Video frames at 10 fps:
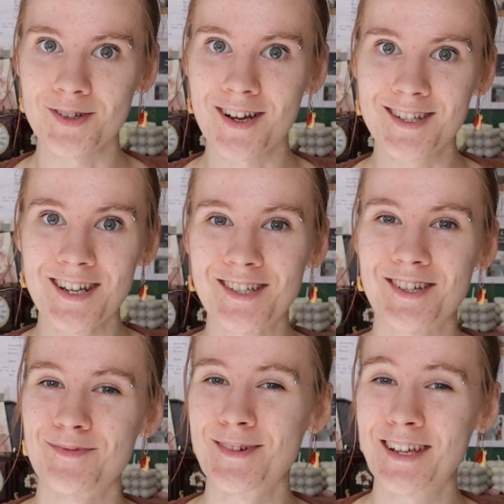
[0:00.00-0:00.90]

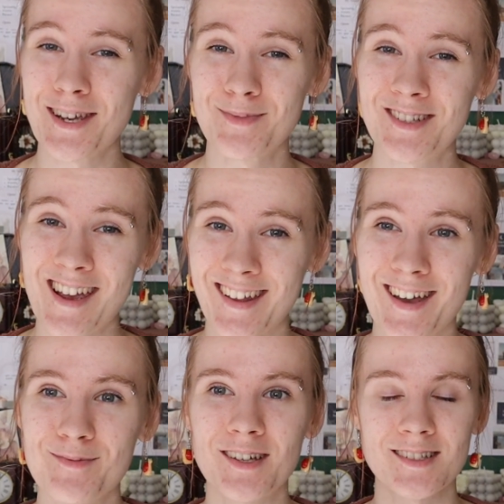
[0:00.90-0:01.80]
causation. I'm going to keep saying
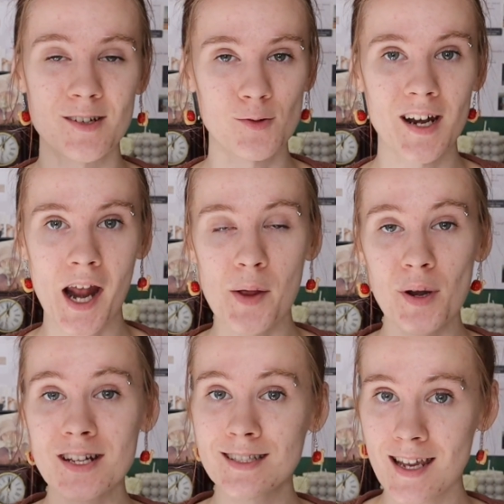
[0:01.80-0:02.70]
that because I don't want
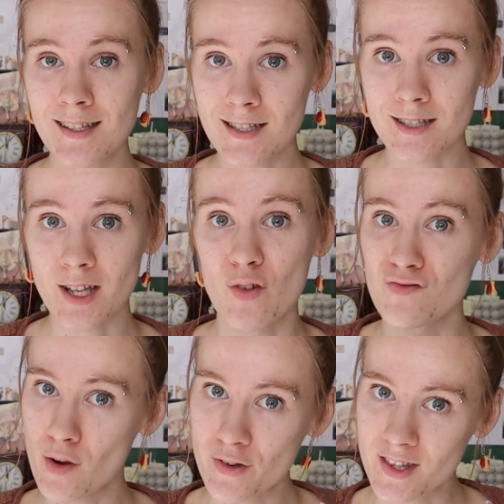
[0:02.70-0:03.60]
anybody to take this
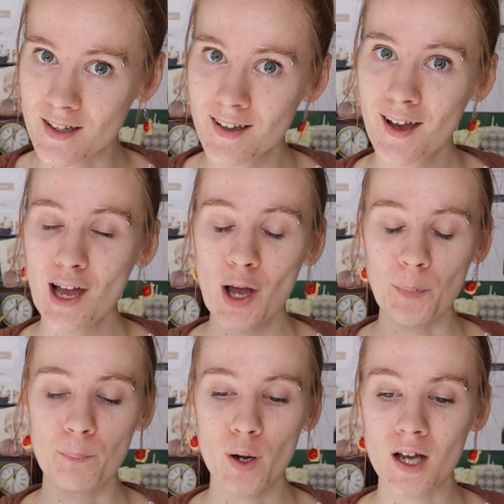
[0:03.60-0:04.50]
and run with it,
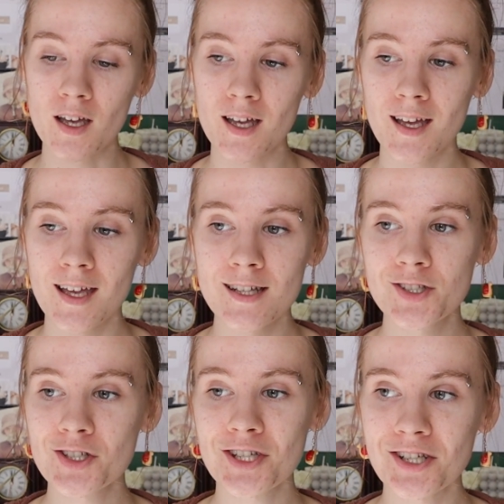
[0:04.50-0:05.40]
but it's
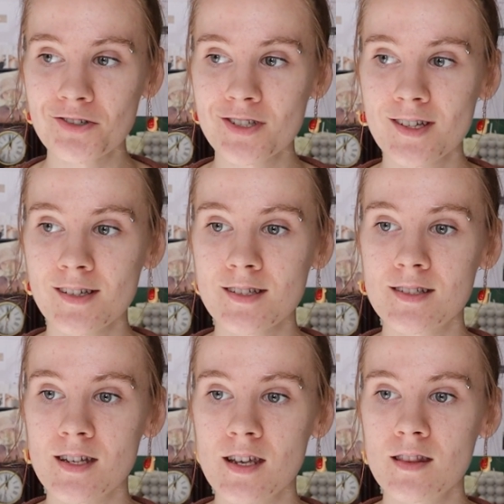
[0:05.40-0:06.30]
just interesting to
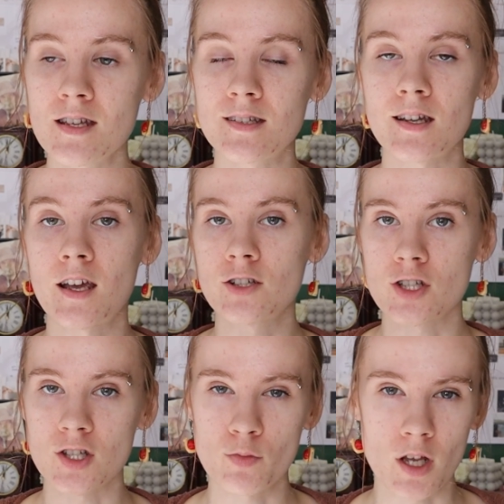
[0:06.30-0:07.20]
see these
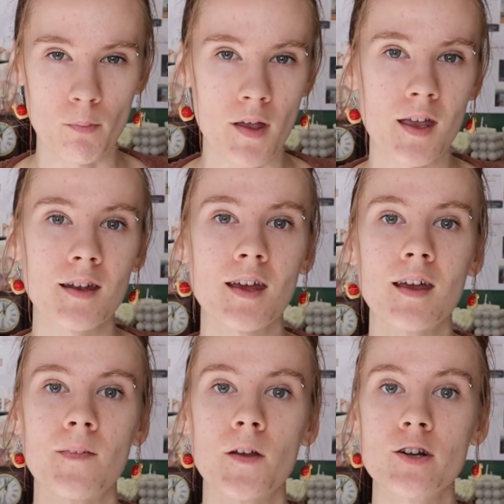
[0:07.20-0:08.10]
connections being made,
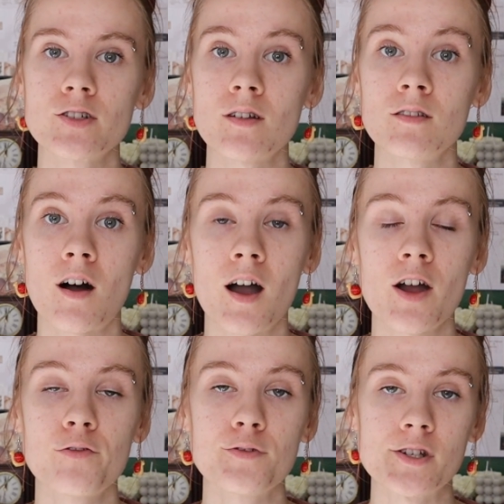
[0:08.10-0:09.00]
and there's a lot
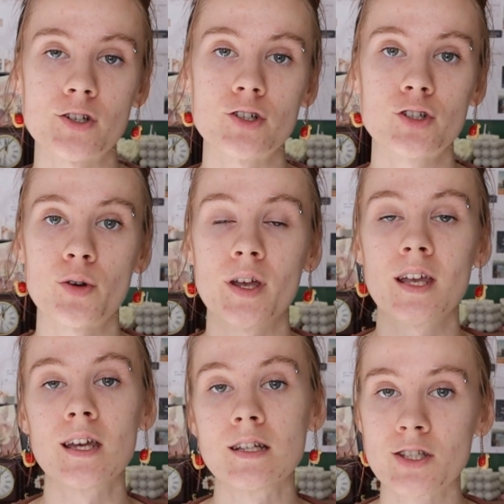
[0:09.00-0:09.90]
of research going
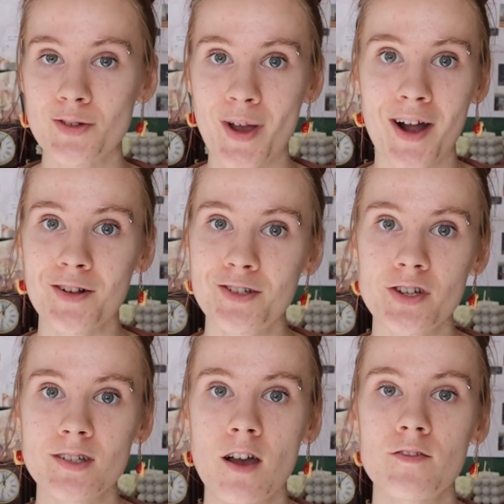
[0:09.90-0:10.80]
into
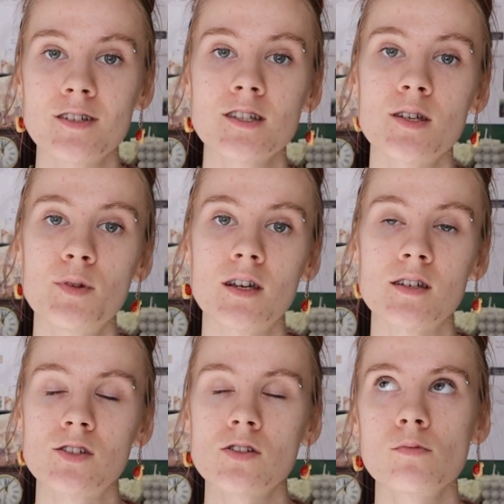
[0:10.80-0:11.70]
allergies, obviously,
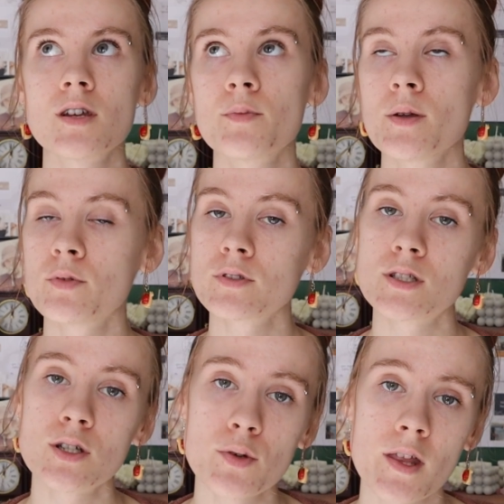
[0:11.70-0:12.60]
because so many people
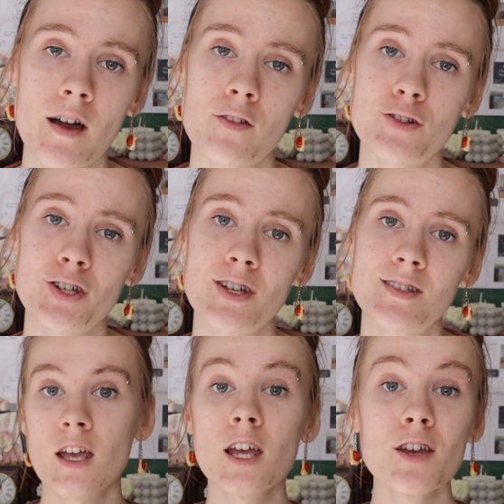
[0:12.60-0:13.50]
deal with
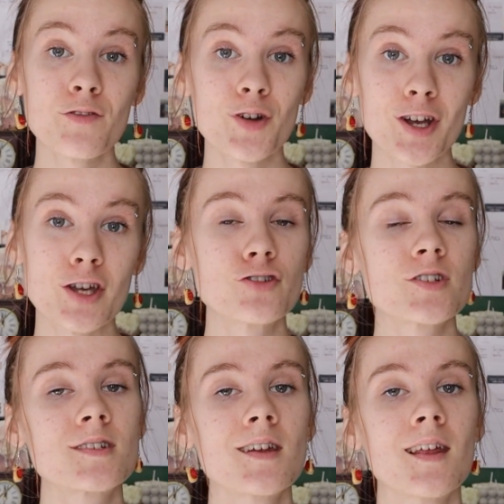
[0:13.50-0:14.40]
allergies. If you're
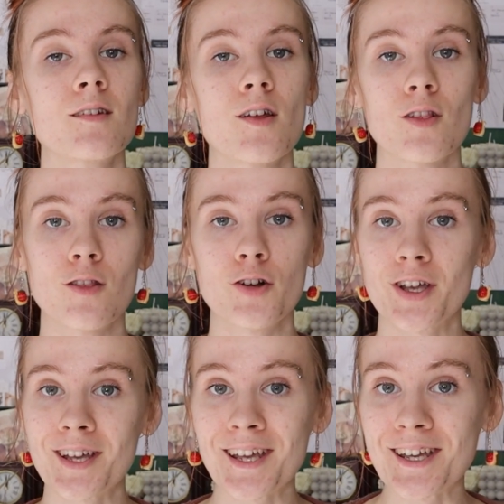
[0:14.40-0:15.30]
interested in
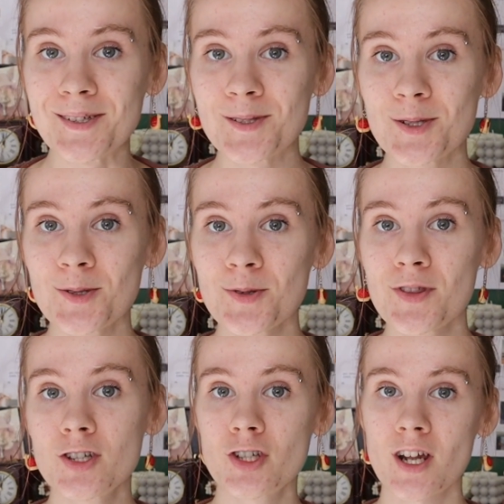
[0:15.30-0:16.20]
looking into
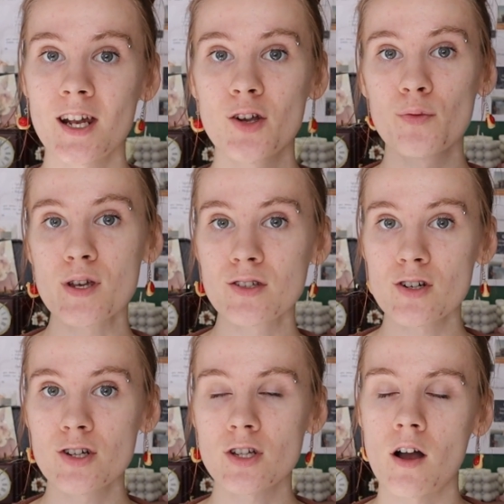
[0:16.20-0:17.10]
the genetic
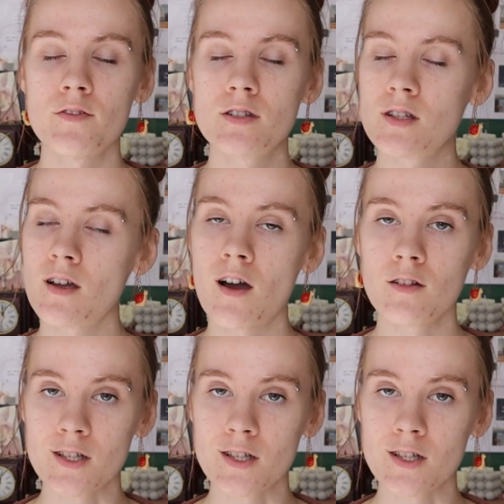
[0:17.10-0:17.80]
research, obviously I'll